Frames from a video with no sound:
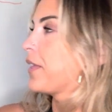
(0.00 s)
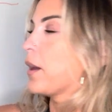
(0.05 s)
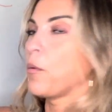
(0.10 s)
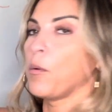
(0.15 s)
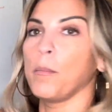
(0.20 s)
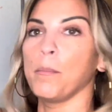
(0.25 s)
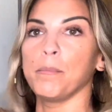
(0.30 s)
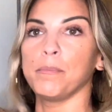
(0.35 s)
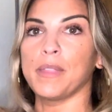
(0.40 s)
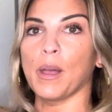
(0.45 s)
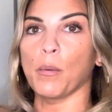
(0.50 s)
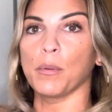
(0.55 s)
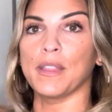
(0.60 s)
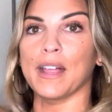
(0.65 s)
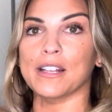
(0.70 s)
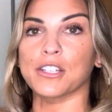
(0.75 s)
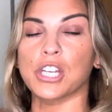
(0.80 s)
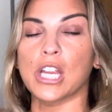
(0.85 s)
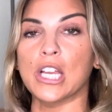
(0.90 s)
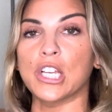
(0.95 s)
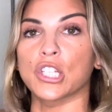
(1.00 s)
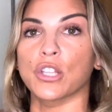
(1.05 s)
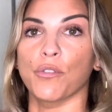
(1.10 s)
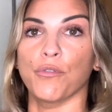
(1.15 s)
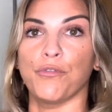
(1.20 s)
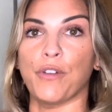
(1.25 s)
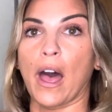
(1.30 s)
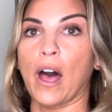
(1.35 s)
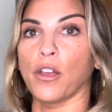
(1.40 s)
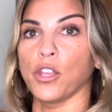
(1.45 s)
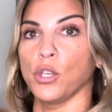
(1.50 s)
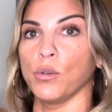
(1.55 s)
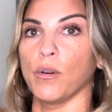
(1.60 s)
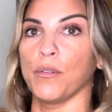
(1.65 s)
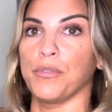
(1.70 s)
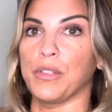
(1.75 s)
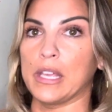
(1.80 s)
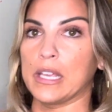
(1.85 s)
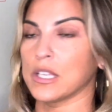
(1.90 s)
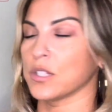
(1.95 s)
That will, that will not change the value
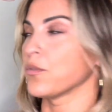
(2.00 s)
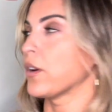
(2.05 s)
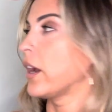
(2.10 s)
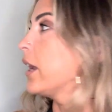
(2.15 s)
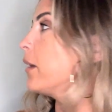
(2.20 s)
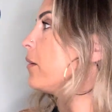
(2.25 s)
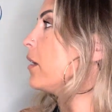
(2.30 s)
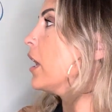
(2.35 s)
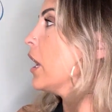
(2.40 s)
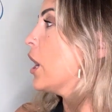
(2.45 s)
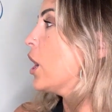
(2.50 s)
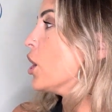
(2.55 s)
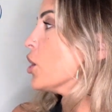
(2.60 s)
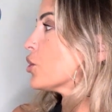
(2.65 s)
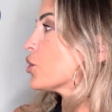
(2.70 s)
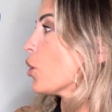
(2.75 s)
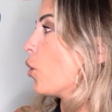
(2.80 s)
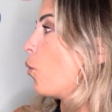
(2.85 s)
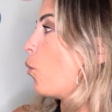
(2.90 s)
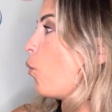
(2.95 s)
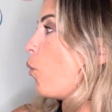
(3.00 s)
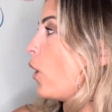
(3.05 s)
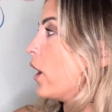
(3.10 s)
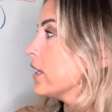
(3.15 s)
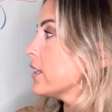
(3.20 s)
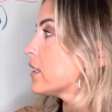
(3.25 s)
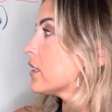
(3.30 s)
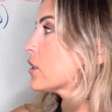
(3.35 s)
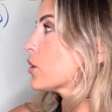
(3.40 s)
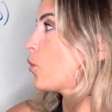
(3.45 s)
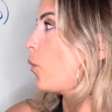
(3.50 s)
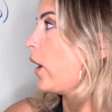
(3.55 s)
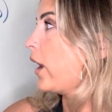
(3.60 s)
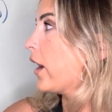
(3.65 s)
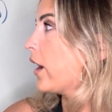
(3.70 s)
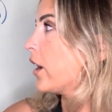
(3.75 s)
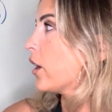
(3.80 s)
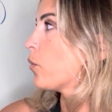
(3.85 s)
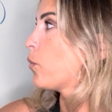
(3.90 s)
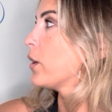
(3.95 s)
of these, right? So what
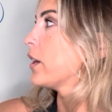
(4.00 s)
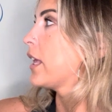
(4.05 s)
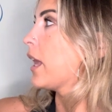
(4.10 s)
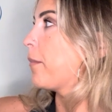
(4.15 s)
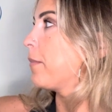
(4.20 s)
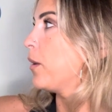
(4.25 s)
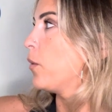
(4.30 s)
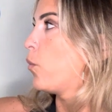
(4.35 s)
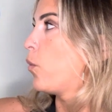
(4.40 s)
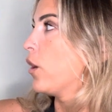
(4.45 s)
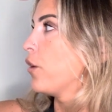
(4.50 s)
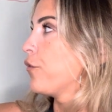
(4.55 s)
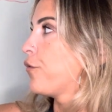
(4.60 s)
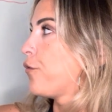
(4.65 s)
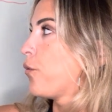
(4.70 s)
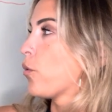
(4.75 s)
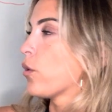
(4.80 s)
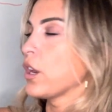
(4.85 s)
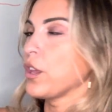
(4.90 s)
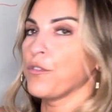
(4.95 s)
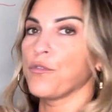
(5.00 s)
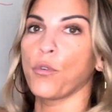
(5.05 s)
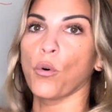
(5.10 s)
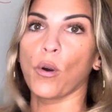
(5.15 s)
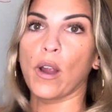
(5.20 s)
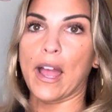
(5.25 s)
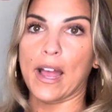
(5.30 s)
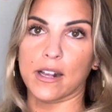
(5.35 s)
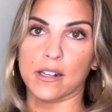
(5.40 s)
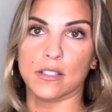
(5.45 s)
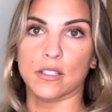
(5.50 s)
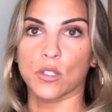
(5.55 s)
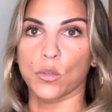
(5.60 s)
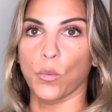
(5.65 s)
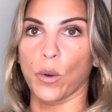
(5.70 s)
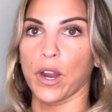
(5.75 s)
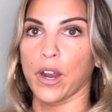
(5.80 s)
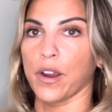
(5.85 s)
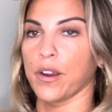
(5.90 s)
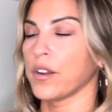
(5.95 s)
squared would get me 144x
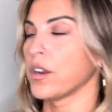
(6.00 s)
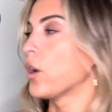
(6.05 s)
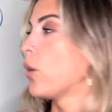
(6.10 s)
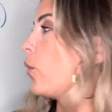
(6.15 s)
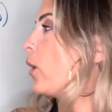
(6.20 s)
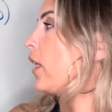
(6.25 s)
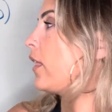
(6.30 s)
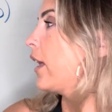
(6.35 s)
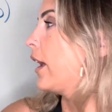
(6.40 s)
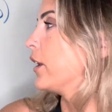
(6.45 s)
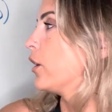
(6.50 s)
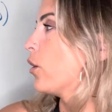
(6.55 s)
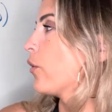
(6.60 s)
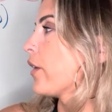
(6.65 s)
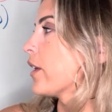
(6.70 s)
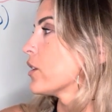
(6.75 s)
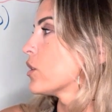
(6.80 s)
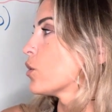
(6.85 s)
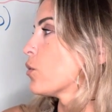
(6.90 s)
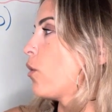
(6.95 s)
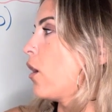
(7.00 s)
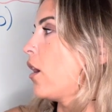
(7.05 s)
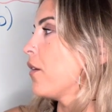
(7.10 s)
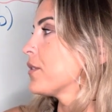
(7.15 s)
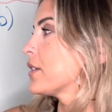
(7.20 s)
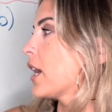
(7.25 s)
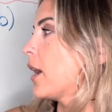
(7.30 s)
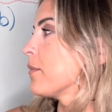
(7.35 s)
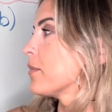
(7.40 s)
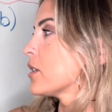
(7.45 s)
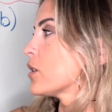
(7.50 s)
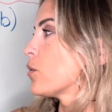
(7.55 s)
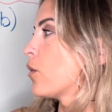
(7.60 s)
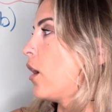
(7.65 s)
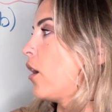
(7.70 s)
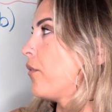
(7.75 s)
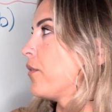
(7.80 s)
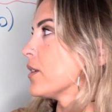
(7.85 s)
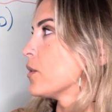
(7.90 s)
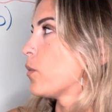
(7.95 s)
squared? Well, I know that 12 times
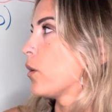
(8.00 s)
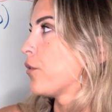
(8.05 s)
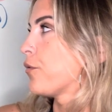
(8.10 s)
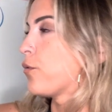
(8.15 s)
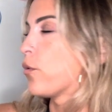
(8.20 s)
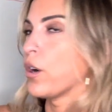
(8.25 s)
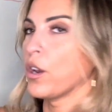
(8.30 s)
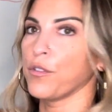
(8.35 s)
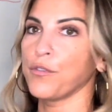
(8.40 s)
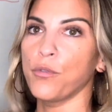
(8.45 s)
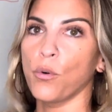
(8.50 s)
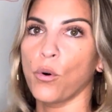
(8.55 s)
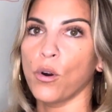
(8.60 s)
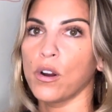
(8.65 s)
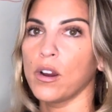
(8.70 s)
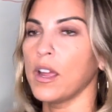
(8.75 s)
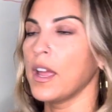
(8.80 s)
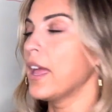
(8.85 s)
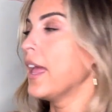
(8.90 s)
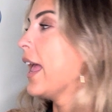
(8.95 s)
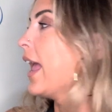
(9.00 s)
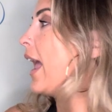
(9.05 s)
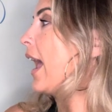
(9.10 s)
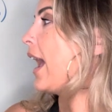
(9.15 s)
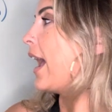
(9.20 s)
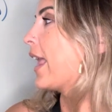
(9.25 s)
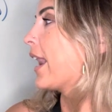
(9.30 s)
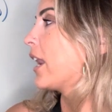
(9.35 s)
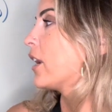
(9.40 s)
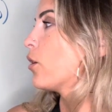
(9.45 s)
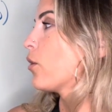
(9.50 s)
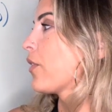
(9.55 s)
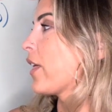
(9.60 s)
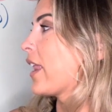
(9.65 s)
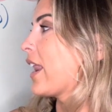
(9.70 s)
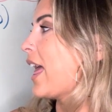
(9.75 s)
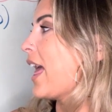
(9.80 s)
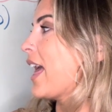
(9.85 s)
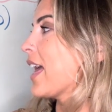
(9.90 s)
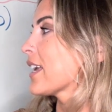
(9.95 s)
12 is 144, and I know
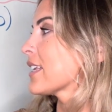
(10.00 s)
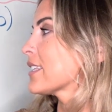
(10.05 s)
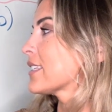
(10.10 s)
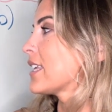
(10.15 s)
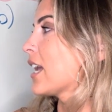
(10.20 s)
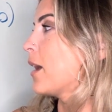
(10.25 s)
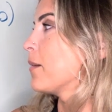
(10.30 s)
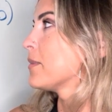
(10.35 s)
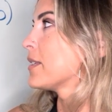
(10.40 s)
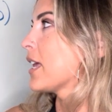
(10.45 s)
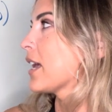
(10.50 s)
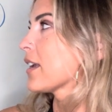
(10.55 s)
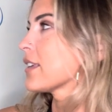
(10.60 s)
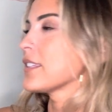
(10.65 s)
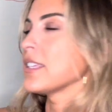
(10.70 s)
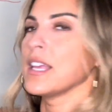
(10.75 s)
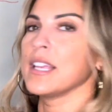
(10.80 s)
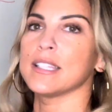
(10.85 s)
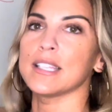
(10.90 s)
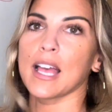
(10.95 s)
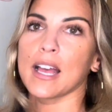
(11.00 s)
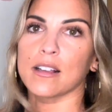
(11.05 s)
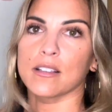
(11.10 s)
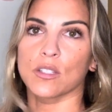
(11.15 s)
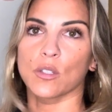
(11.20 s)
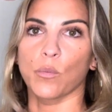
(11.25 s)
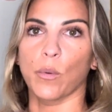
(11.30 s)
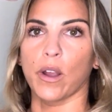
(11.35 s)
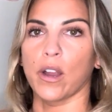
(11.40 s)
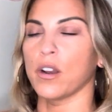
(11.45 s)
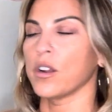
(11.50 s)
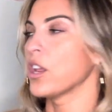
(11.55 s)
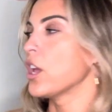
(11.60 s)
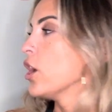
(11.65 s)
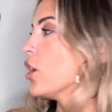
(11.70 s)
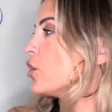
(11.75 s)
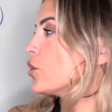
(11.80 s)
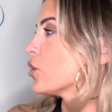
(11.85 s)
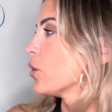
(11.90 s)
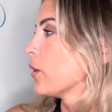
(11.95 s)
that x times x is x squared.
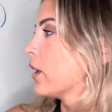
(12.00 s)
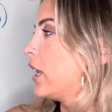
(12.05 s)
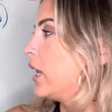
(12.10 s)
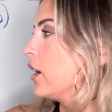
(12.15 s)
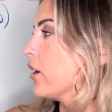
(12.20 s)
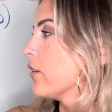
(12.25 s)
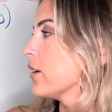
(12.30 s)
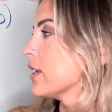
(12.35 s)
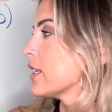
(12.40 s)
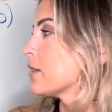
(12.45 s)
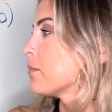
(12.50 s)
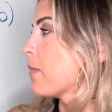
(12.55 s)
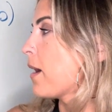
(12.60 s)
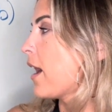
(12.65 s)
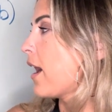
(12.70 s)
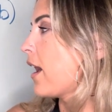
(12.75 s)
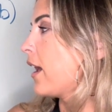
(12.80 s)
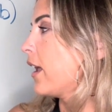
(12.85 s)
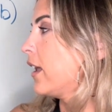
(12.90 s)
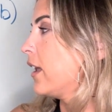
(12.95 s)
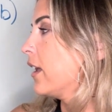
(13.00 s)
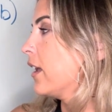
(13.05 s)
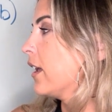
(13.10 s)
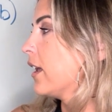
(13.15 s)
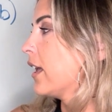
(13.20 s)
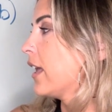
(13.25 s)
So here is my